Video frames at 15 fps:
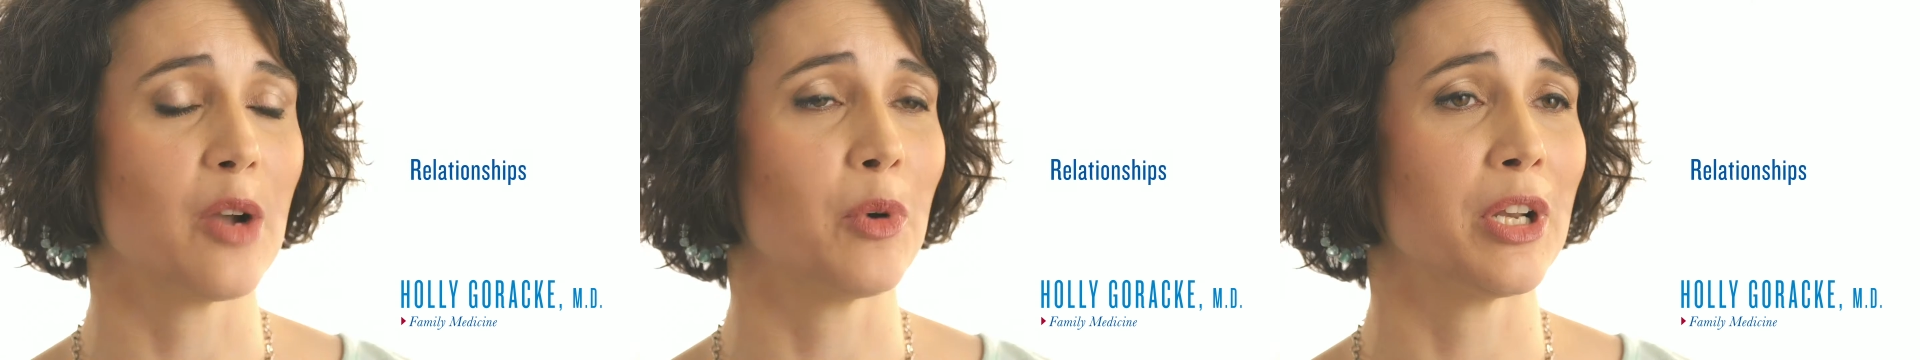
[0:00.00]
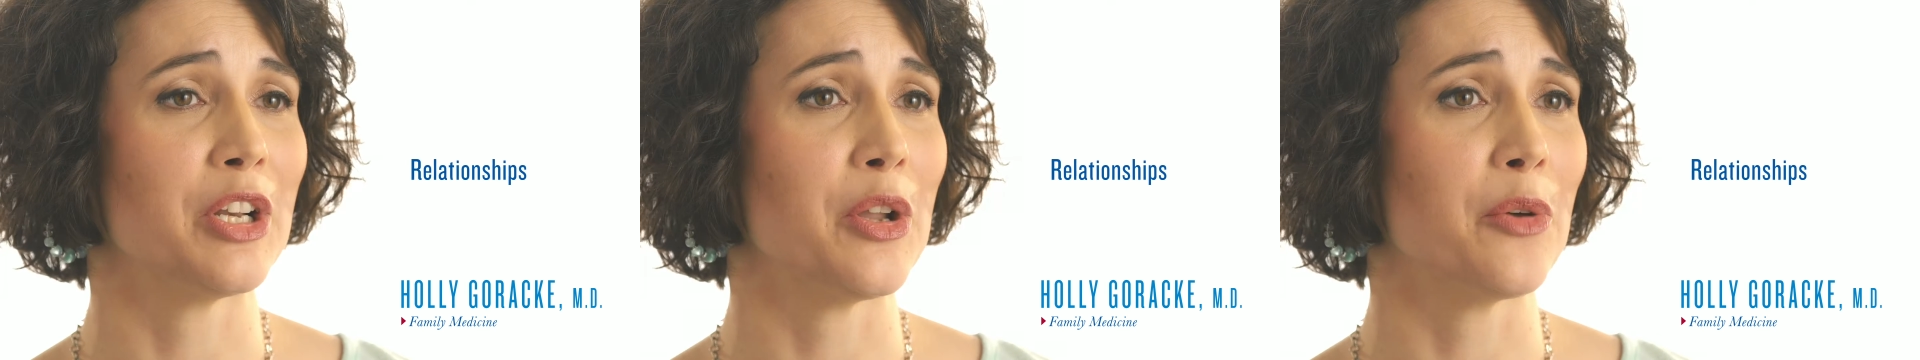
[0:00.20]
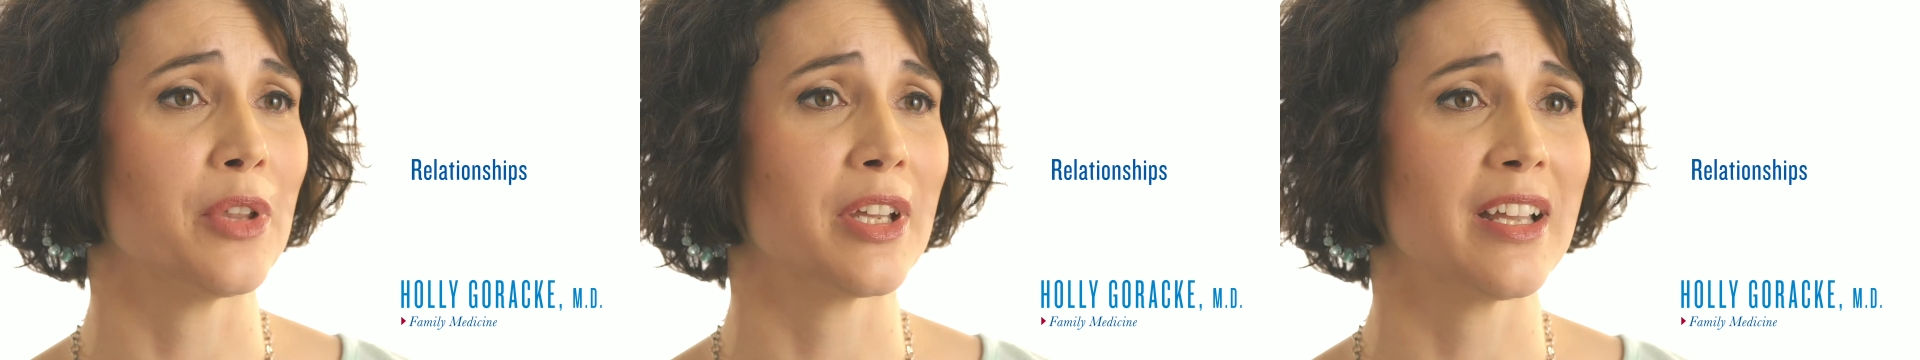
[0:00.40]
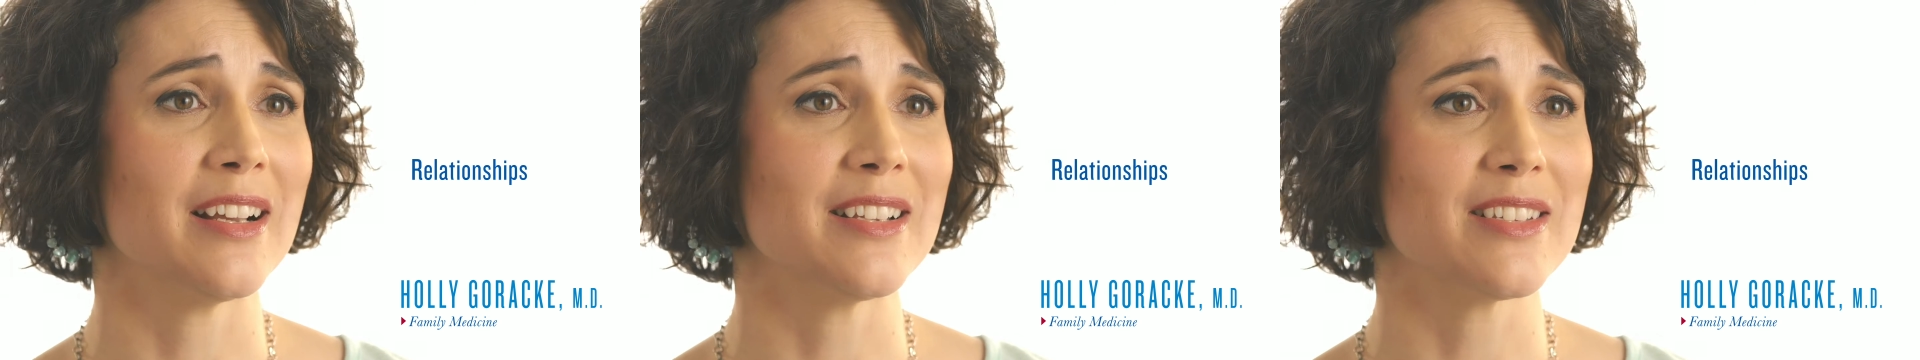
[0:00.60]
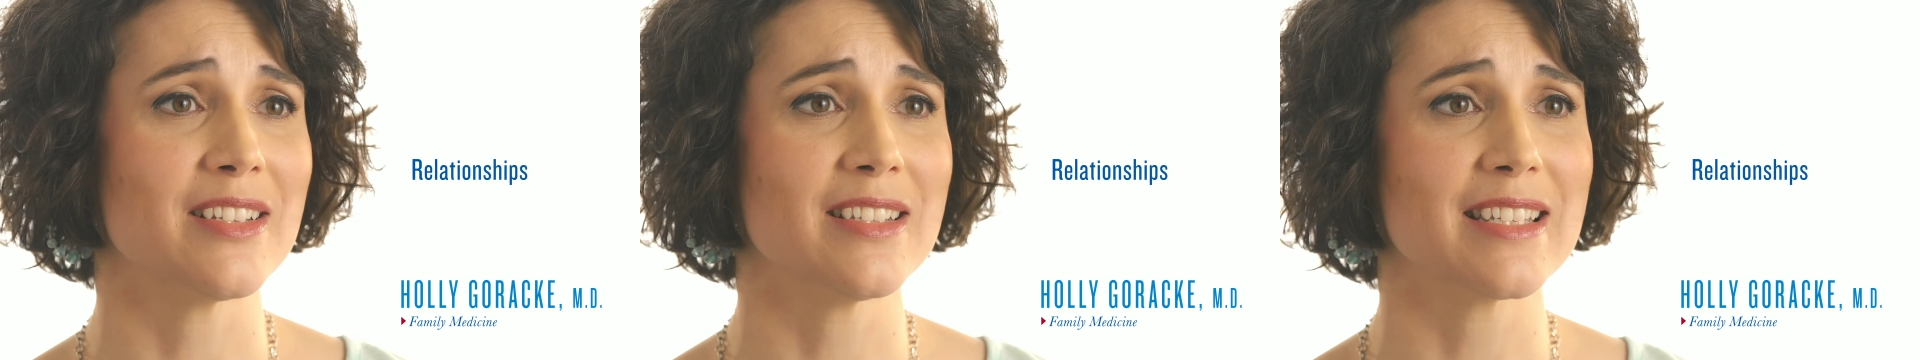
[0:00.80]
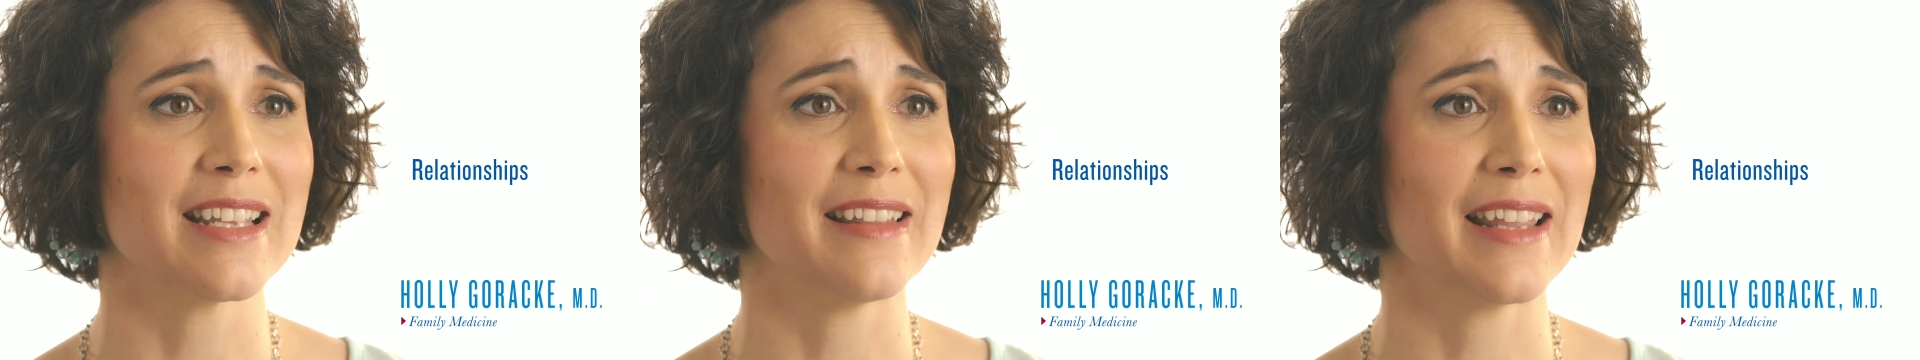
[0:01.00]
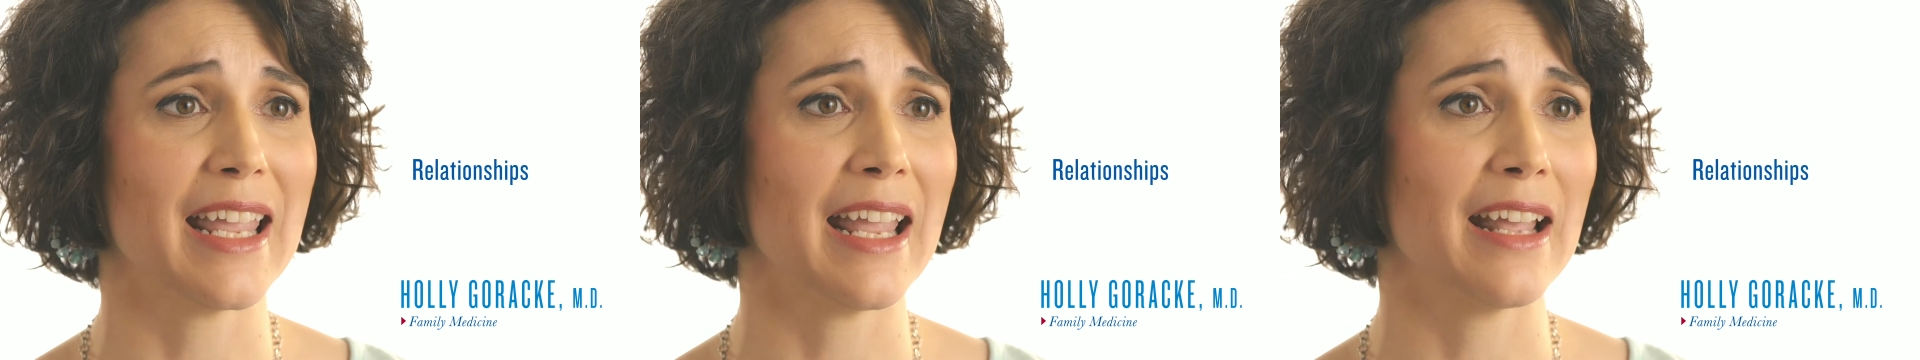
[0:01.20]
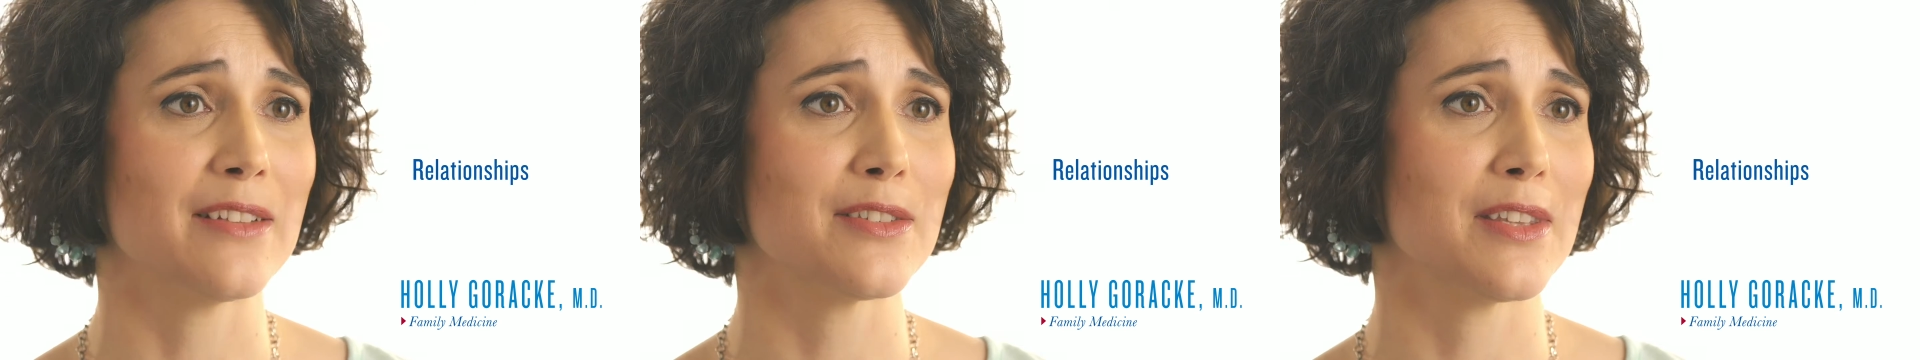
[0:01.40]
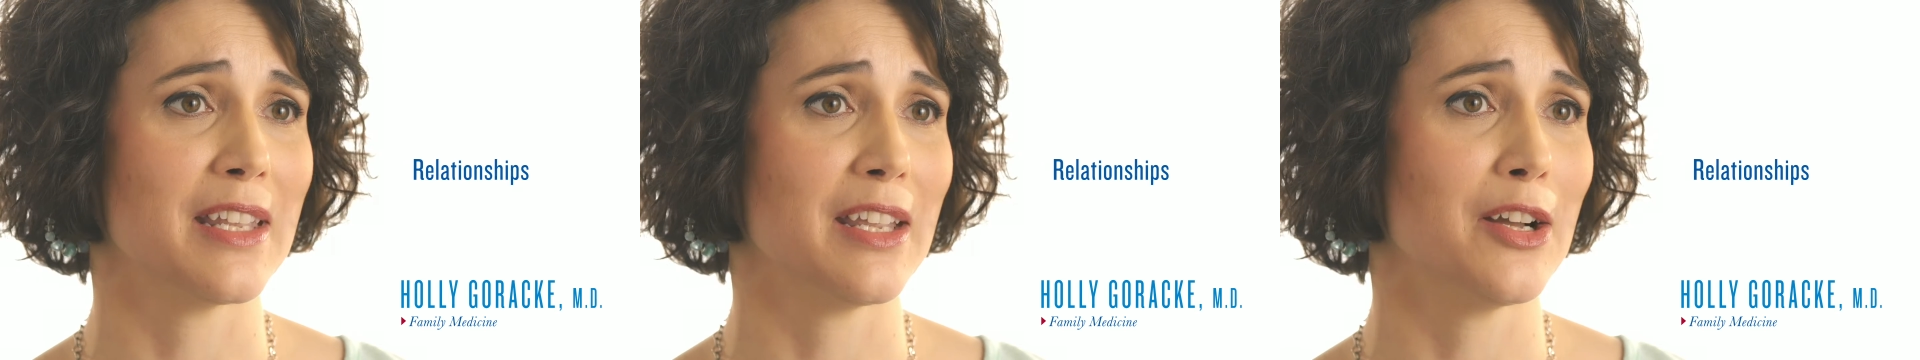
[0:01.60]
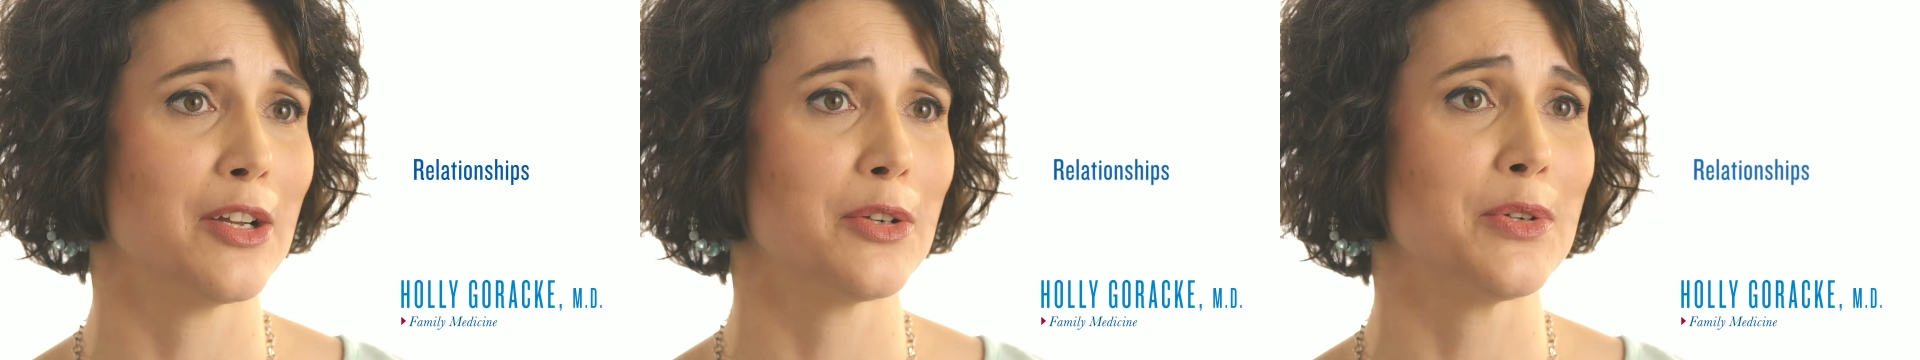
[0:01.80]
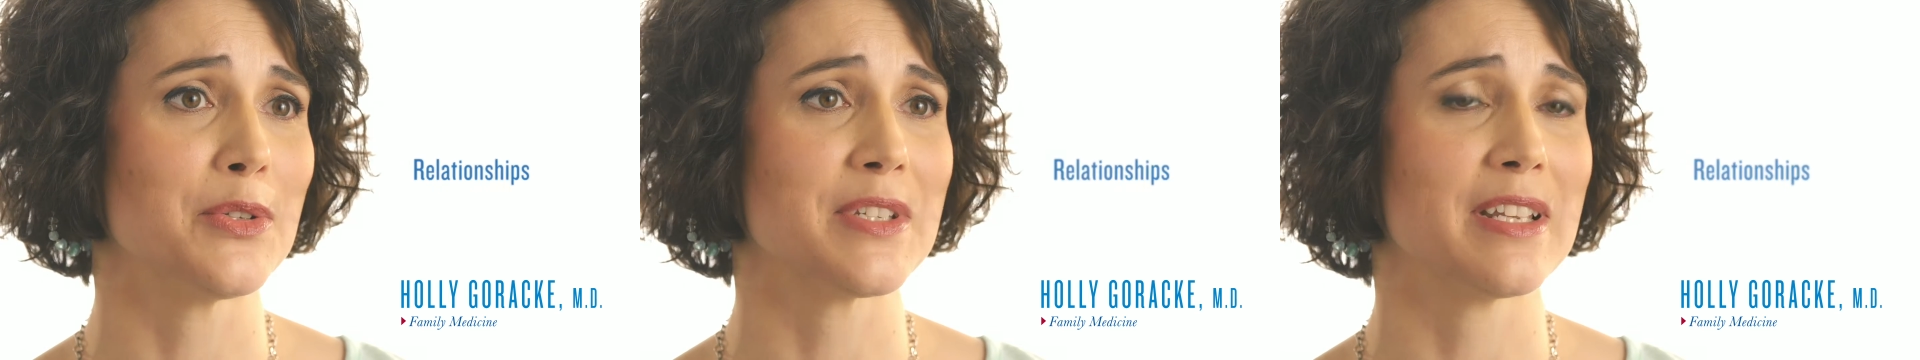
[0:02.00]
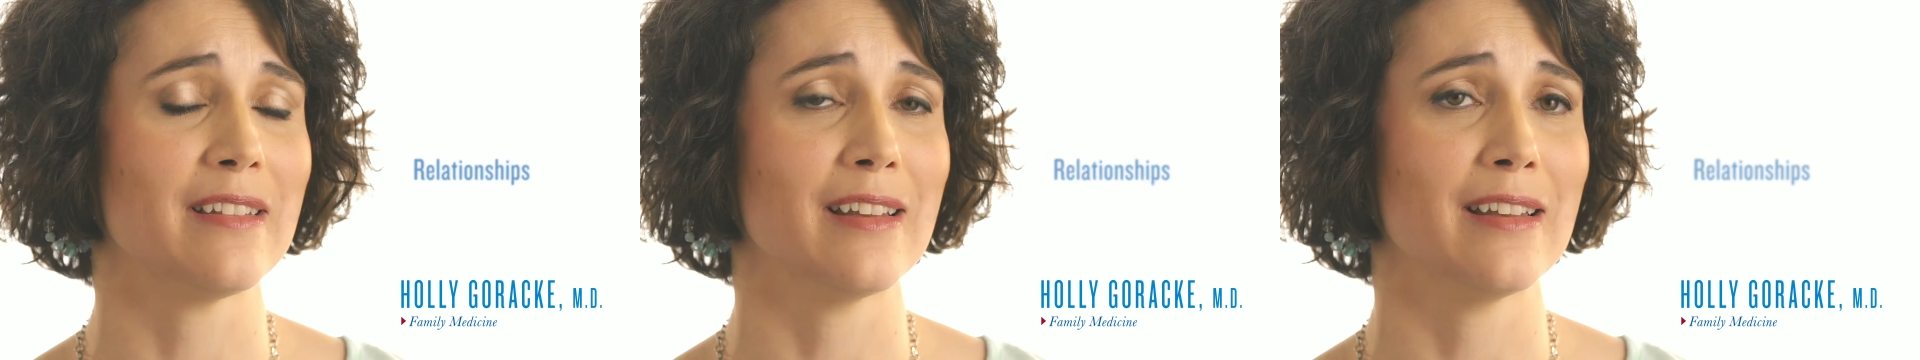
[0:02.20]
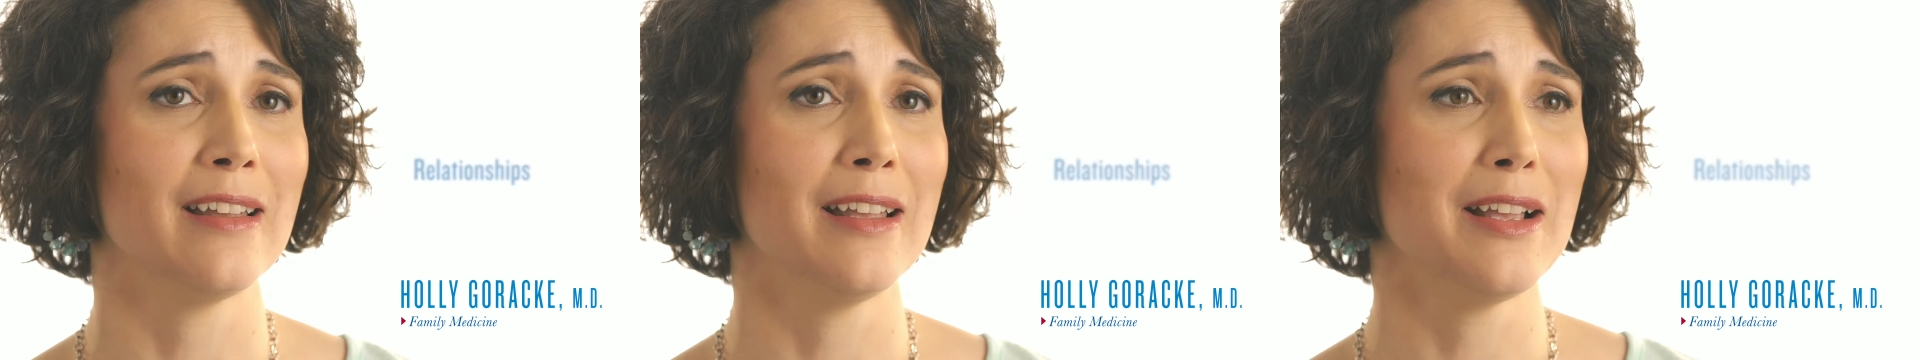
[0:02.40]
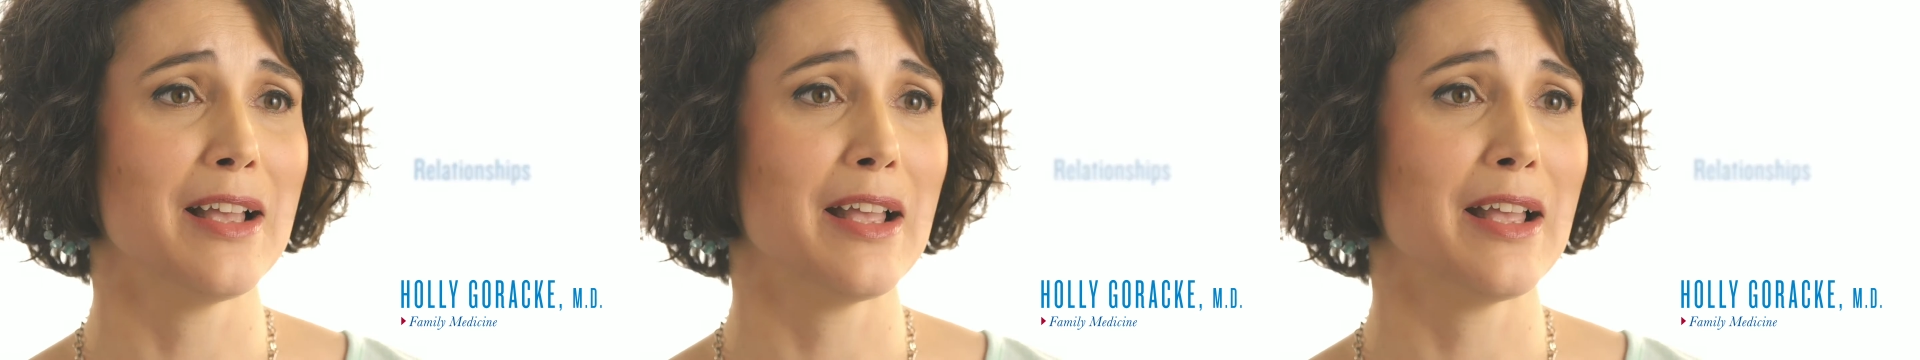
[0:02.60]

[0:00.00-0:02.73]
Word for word: I want to know the cousins and the aunts and the uncles and the